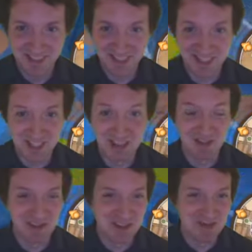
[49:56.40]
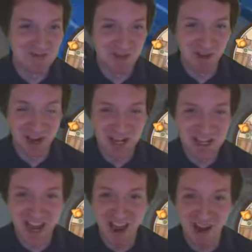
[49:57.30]
This stream Markiplier. Right
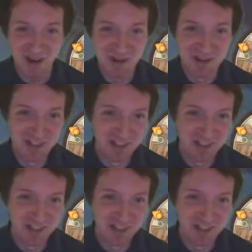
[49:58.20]
now.